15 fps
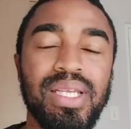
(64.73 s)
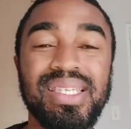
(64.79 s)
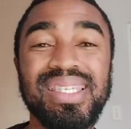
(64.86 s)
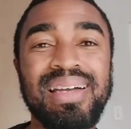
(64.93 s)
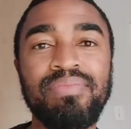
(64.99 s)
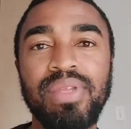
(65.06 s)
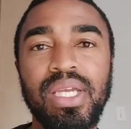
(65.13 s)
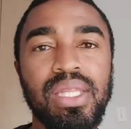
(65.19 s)
there's
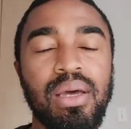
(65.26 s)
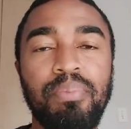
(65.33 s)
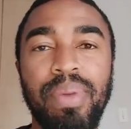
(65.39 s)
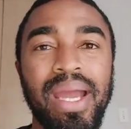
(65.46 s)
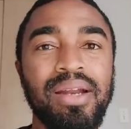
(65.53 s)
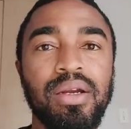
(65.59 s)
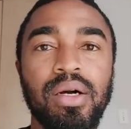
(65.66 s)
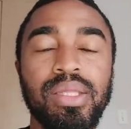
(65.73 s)
something in the
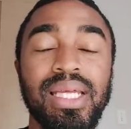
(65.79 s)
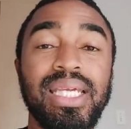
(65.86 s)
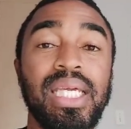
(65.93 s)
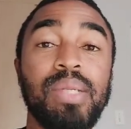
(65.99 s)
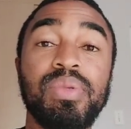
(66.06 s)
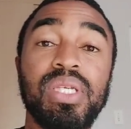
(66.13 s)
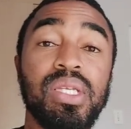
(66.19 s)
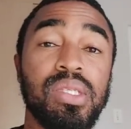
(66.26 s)
background that
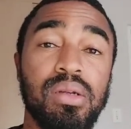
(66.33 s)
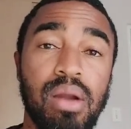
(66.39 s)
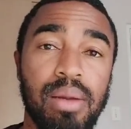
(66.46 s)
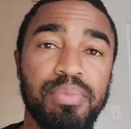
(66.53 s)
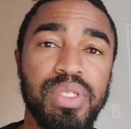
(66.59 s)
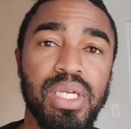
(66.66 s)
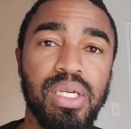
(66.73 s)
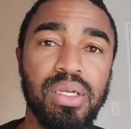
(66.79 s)
keeps
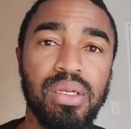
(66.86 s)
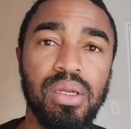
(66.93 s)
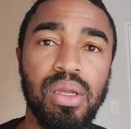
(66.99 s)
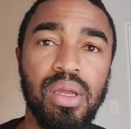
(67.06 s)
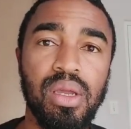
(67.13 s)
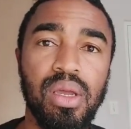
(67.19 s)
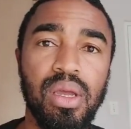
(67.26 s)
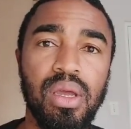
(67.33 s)
interrupting
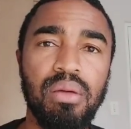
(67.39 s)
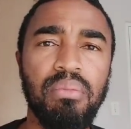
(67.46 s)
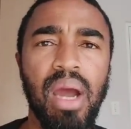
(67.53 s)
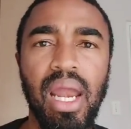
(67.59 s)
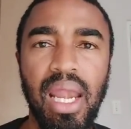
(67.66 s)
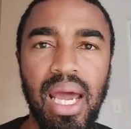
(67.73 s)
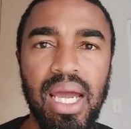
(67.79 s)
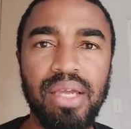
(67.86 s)

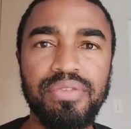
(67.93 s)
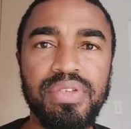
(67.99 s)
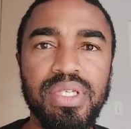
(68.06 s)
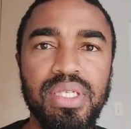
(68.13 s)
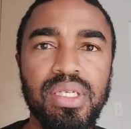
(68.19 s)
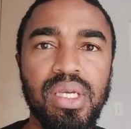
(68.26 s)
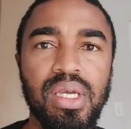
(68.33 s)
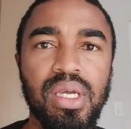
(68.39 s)
my
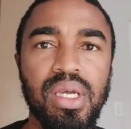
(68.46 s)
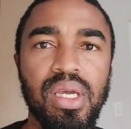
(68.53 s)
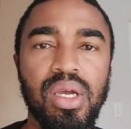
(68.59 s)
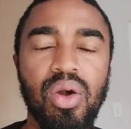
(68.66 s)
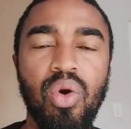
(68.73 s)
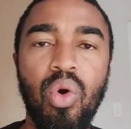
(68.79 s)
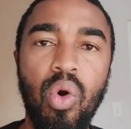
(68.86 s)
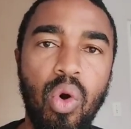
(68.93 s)
lives,
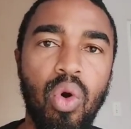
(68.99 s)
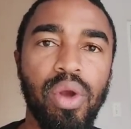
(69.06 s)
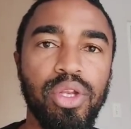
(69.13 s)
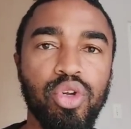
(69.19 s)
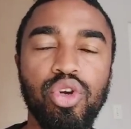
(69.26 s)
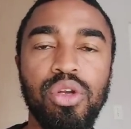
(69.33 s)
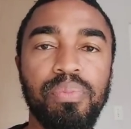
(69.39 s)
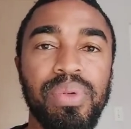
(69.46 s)
or
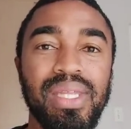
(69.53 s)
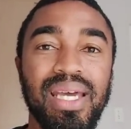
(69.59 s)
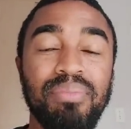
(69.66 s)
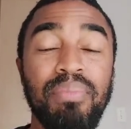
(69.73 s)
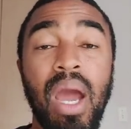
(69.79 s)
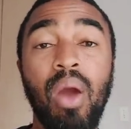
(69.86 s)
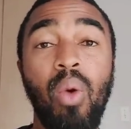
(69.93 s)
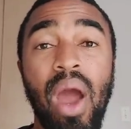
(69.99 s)
it could be that
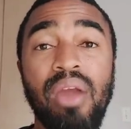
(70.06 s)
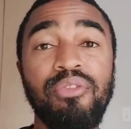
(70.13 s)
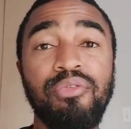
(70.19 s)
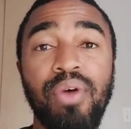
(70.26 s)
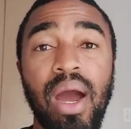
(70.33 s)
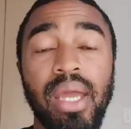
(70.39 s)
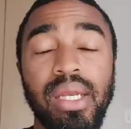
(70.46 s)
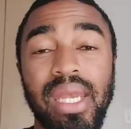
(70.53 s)
my
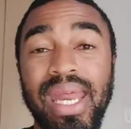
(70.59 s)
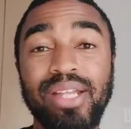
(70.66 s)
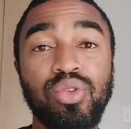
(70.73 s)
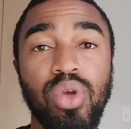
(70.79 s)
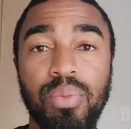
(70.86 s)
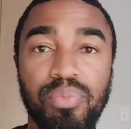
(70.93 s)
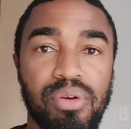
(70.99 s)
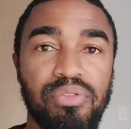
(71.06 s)
Wi-Fi
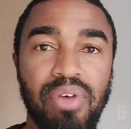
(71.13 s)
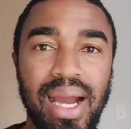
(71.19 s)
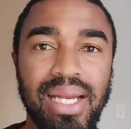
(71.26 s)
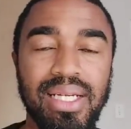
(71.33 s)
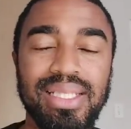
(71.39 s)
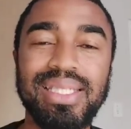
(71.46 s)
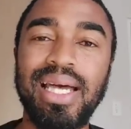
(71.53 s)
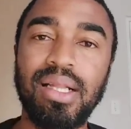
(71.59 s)
network
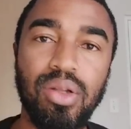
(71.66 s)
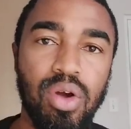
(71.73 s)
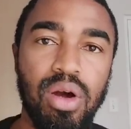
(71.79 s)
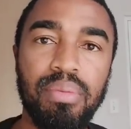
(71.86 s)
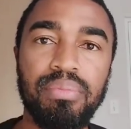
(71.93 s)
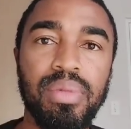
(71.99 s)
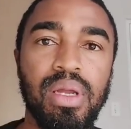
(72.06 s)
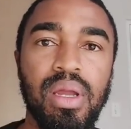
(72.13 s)
provider,
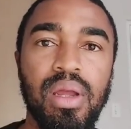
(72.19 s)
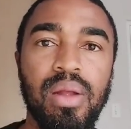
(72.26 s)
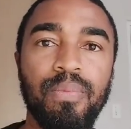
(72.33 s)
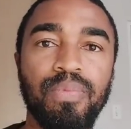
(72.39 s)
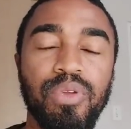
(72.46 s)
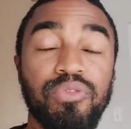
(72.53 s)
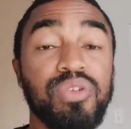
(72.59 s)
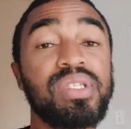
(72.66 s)
Telkom,
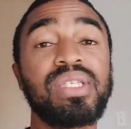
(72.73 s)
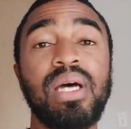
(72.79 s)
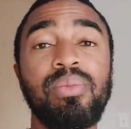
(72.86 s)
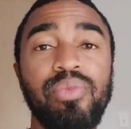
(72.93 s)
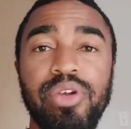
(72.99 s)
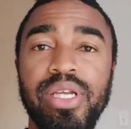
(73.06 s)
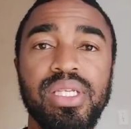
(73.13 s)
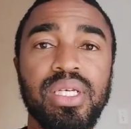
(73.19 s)
for
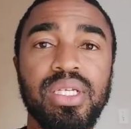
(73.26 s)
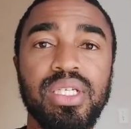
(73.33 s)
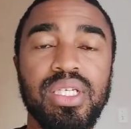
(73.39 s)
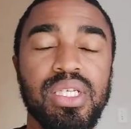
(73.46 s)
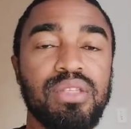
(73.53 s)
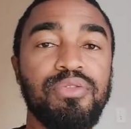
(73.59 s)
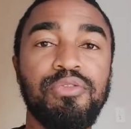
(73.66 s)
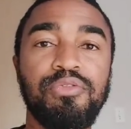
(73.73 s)
some reason is
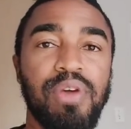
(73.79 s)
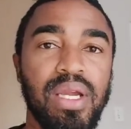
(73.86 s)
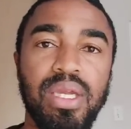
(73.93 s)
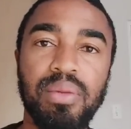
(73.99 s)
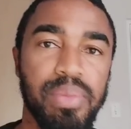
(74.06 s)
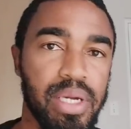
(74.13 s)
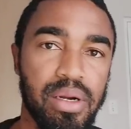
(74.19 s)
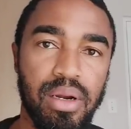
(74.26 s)
just
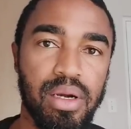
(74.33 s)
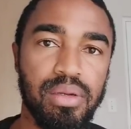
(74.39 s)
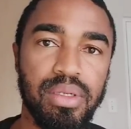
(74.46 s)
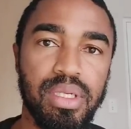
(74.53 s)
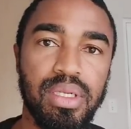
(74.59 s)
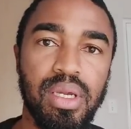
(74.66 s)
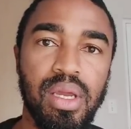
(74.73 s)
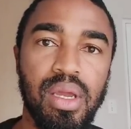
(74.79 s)
fucking me
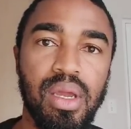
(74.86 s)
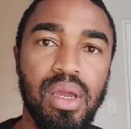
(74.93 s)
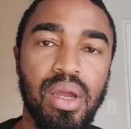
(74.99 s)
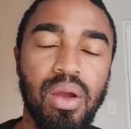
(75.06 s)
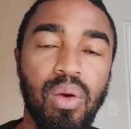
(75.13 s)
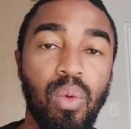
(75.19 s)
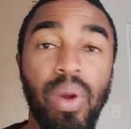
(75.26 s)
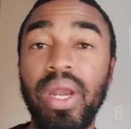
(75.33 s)
around
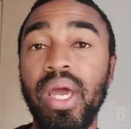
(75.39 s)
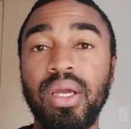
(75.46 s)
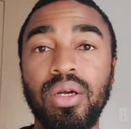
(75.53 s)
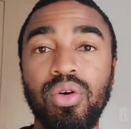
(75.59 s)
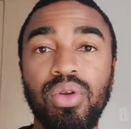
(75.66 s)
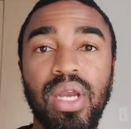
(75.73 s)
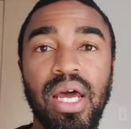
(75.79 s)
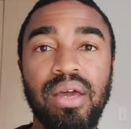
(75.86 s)
when I
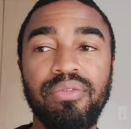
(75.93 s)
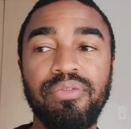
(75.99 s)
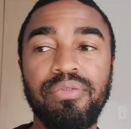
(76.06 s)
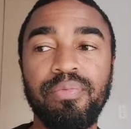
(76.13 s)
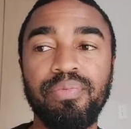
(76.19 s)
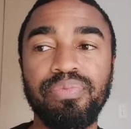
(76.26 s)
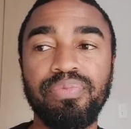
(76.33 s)
go live.